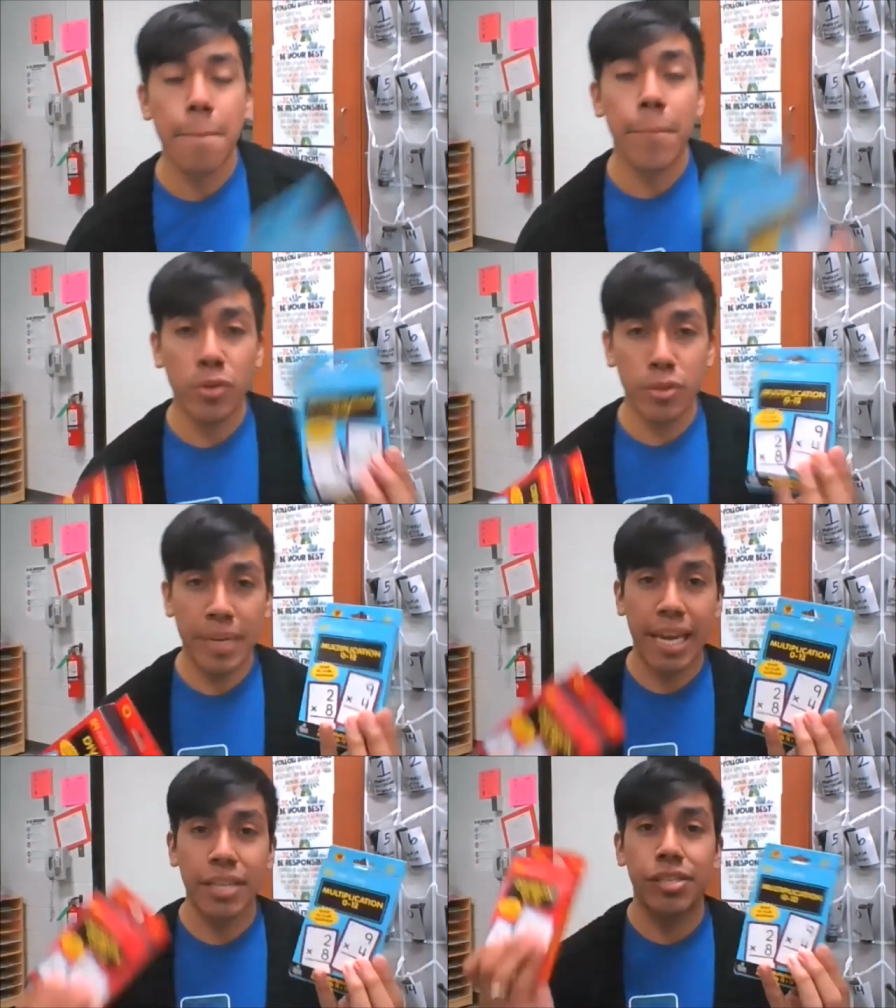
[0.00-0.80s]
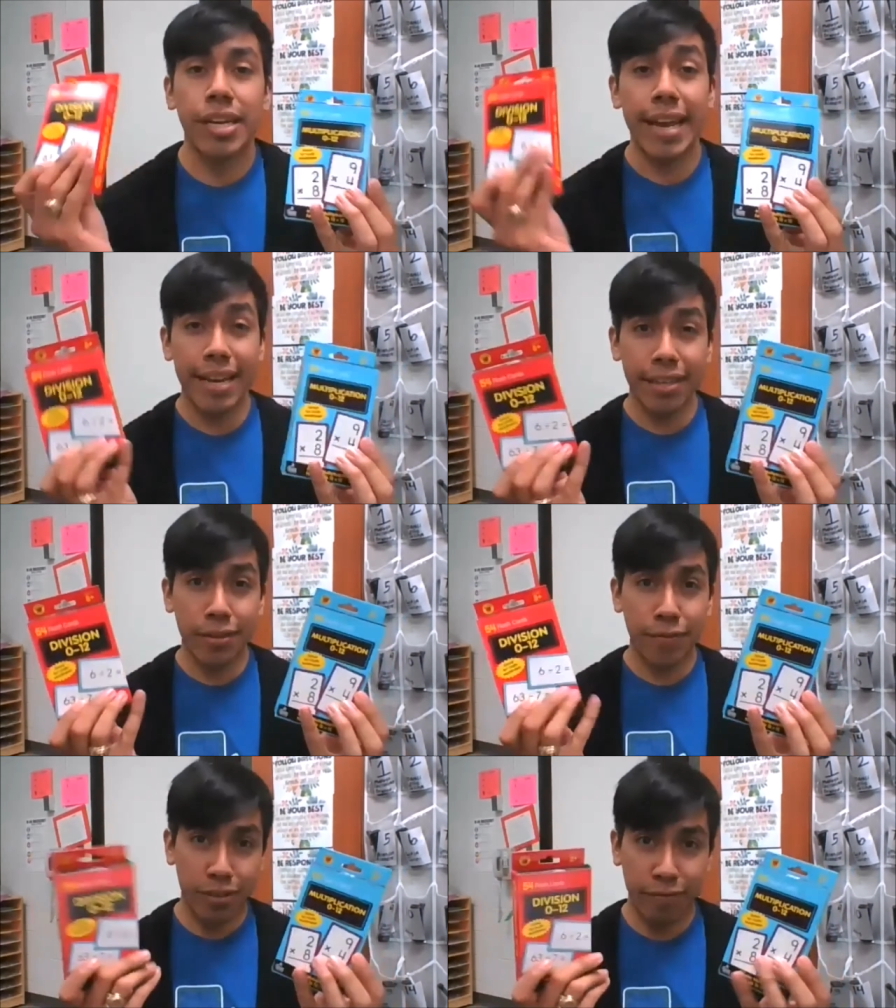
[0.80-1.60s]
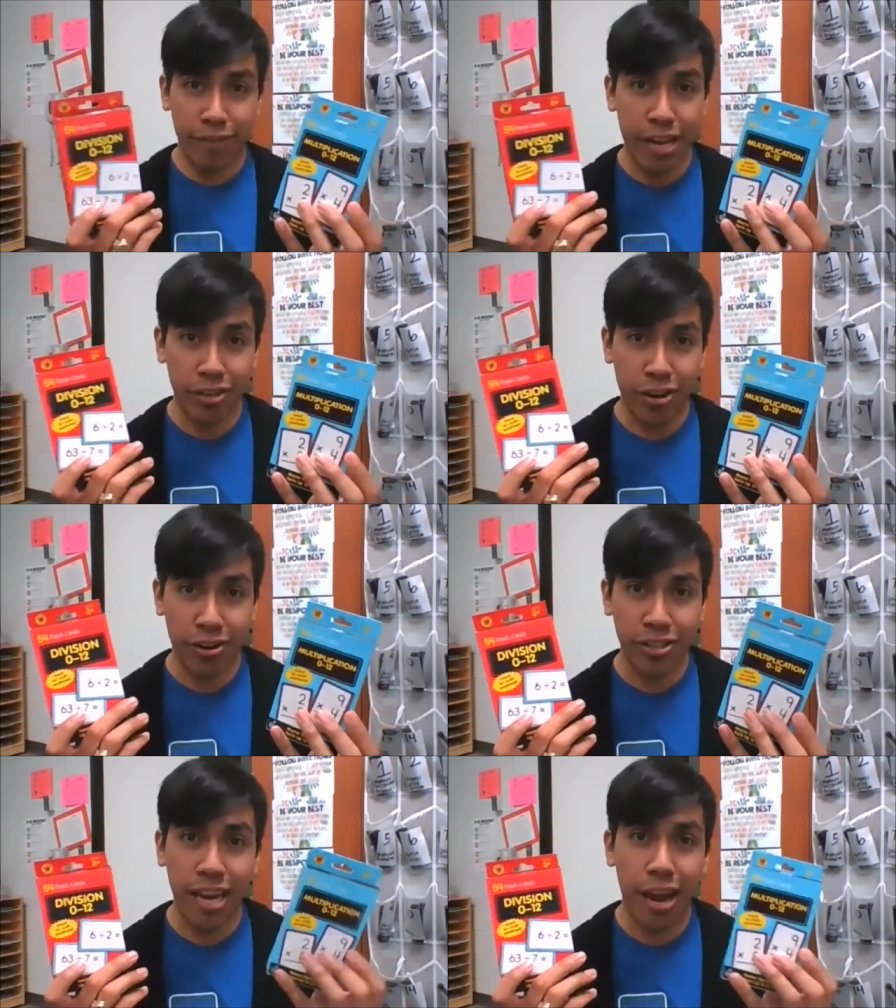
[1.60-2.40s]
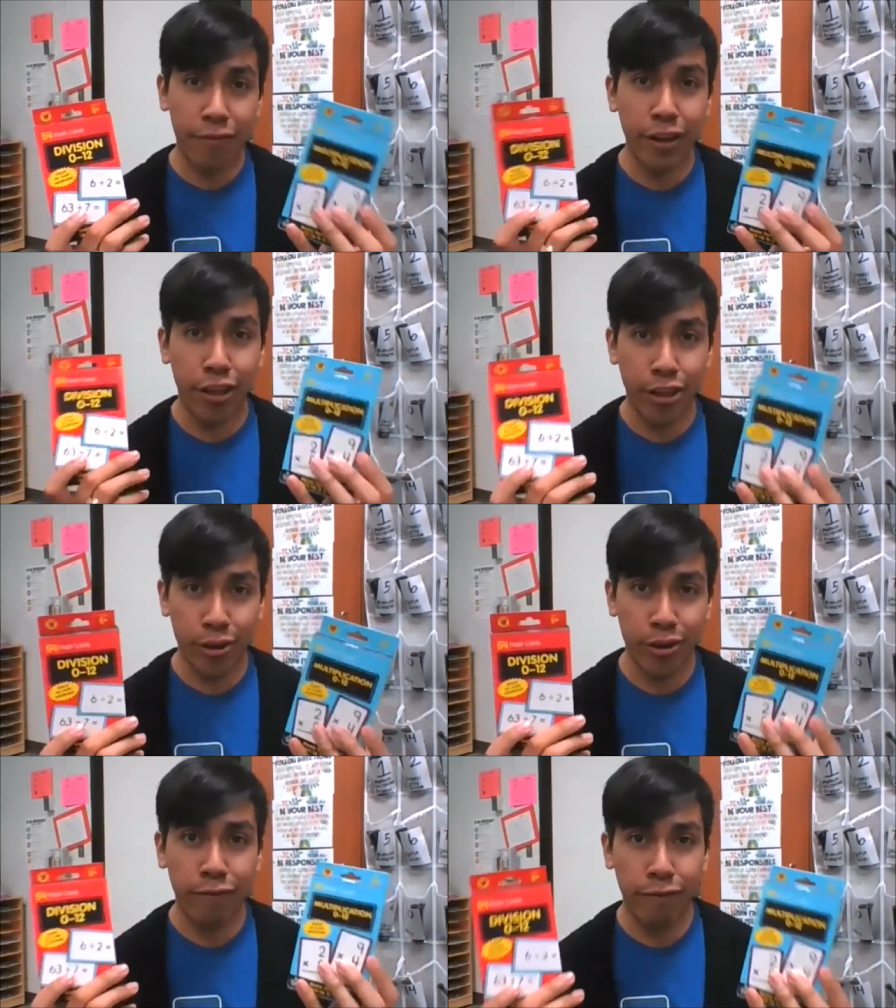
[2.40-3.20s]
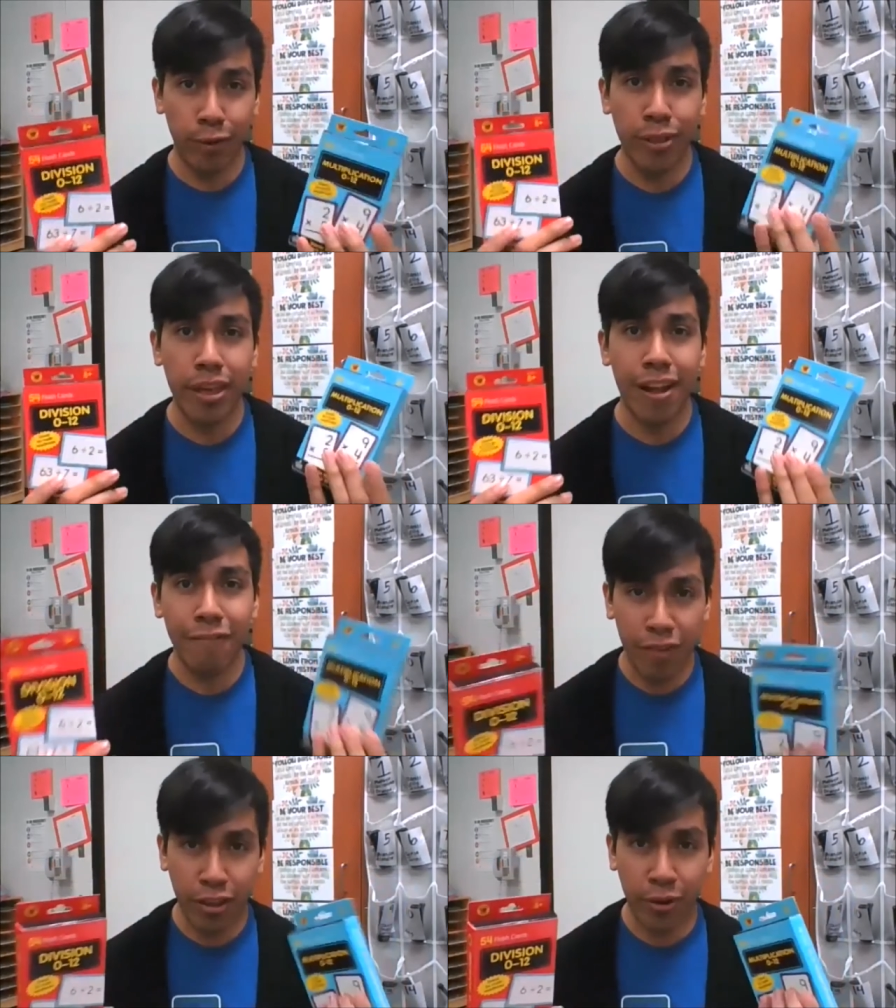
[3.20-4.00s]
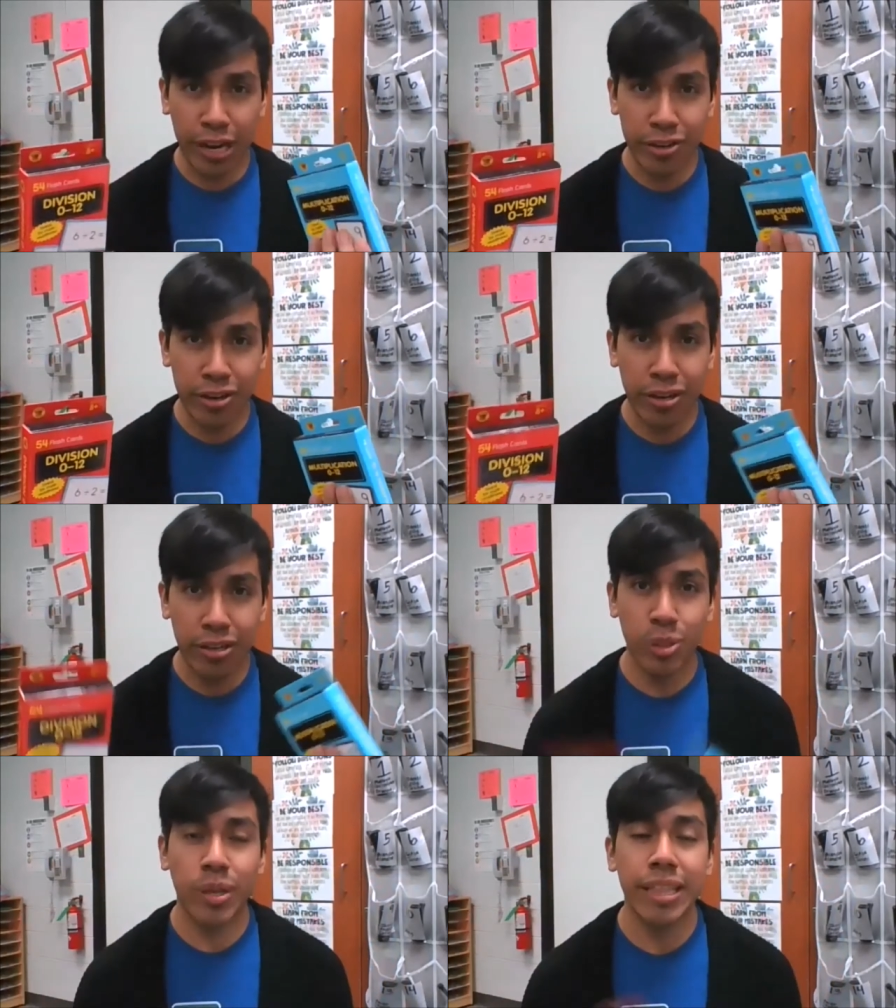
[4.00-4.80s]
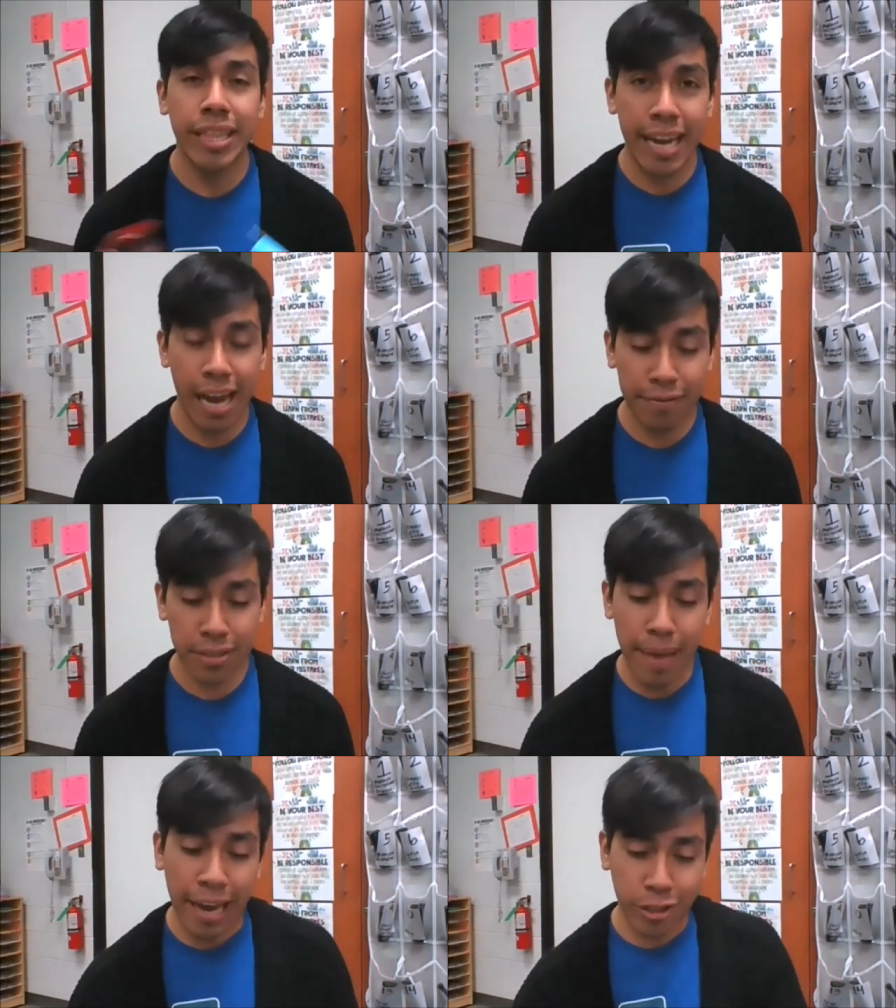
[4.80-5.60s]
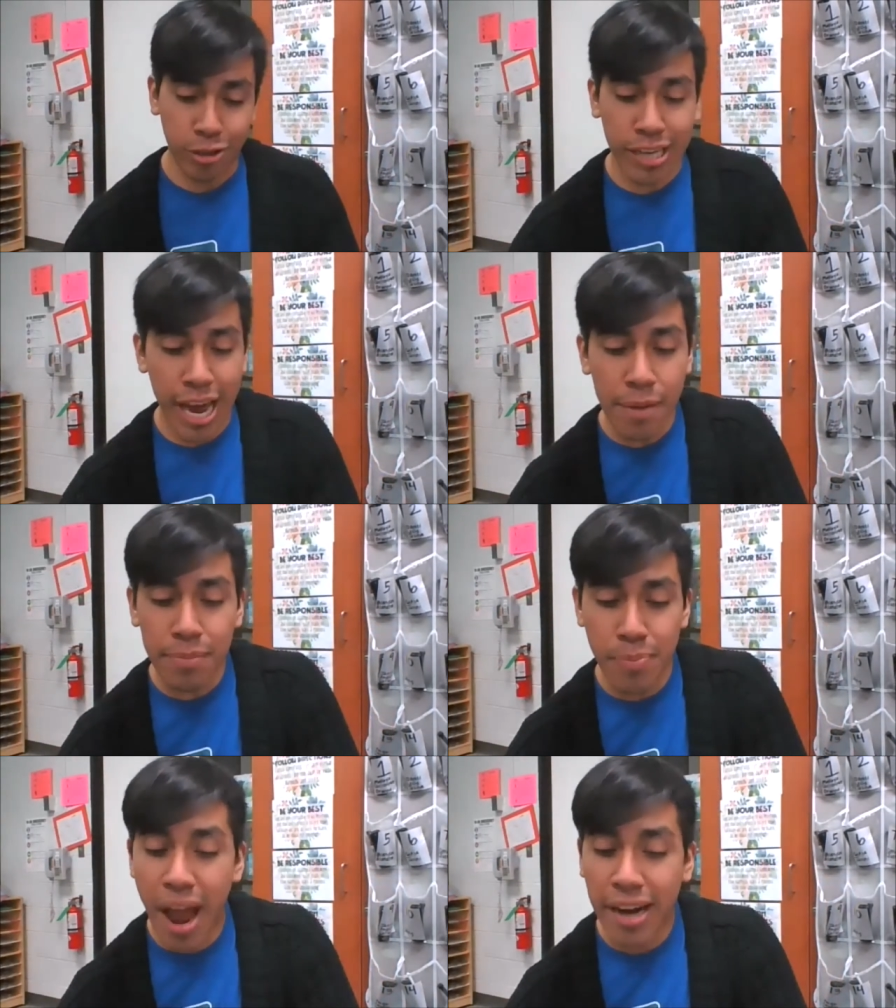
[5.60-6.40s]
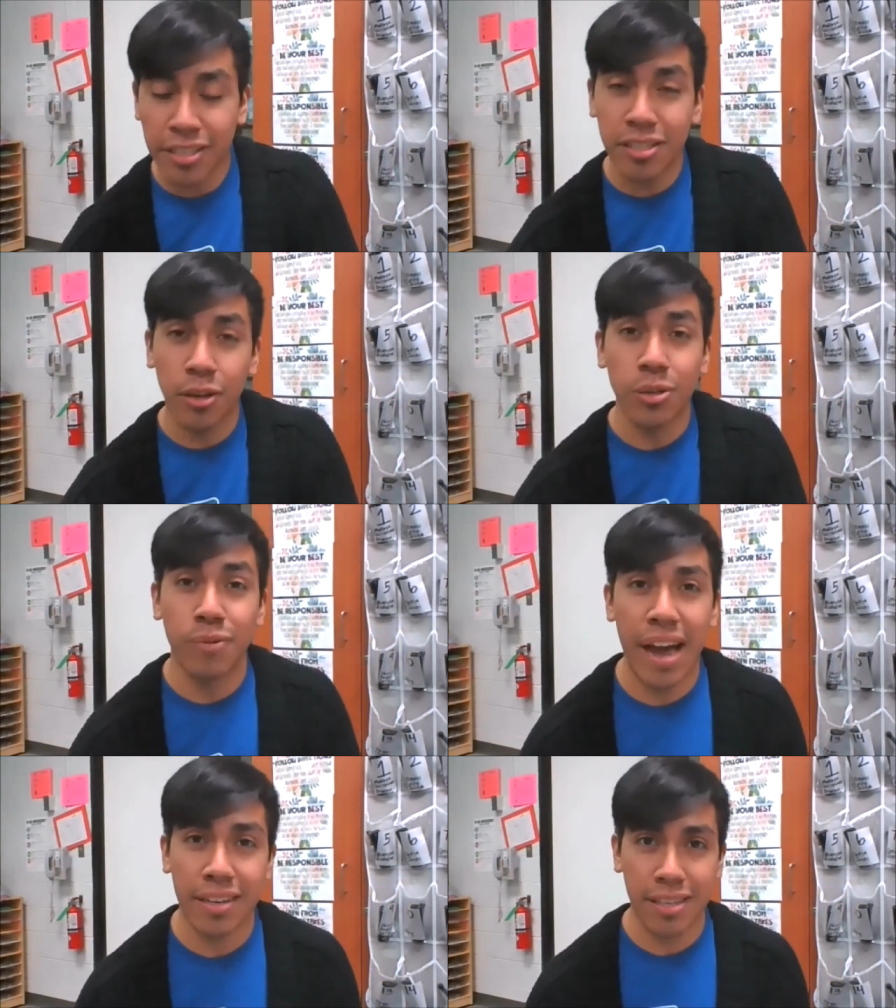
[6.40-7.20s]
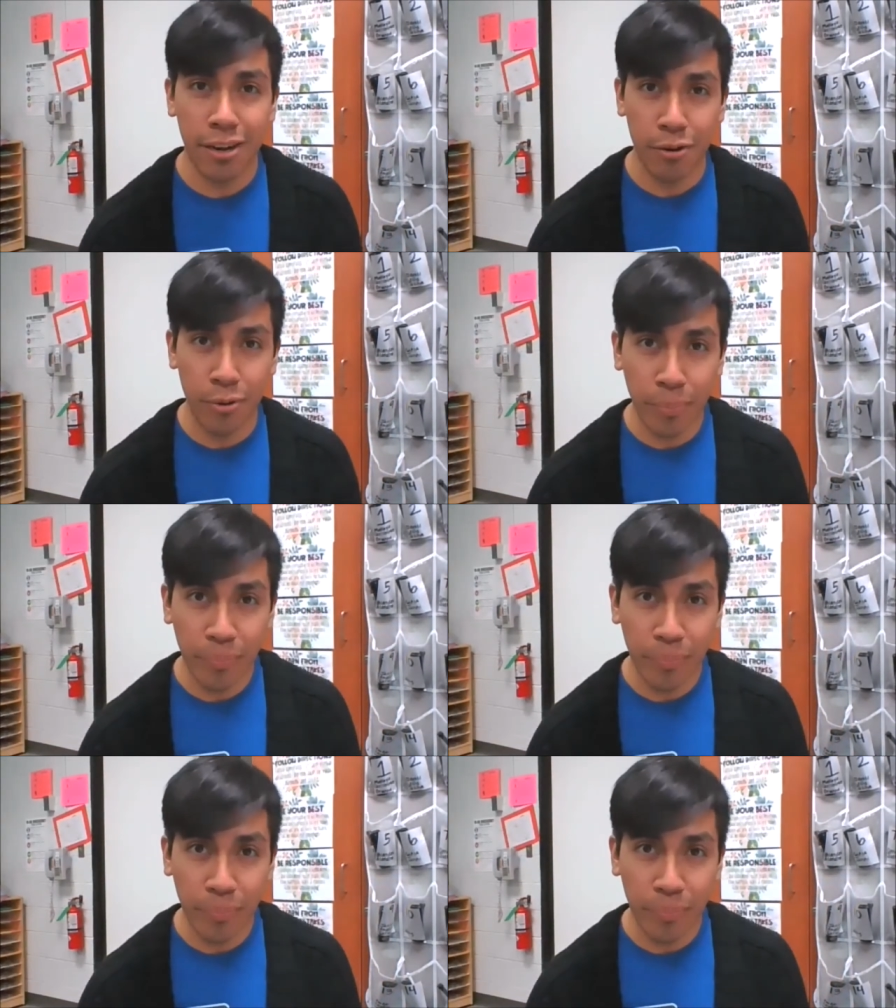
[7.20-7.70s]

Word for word: multiplication, and division flashcards to every third, fourth, and fifth grader so that they have some extra time to practice those facts at home.